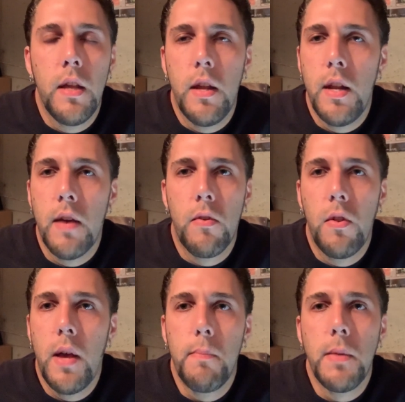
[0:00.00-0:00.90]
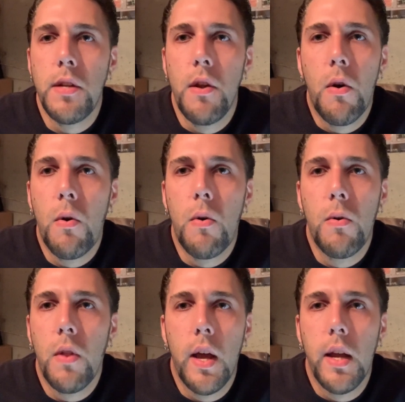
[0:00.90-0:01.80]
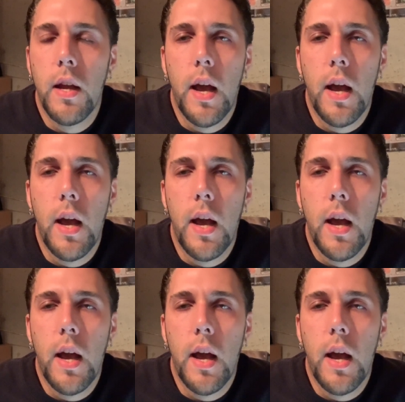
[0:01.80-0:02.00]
They never let me know, like,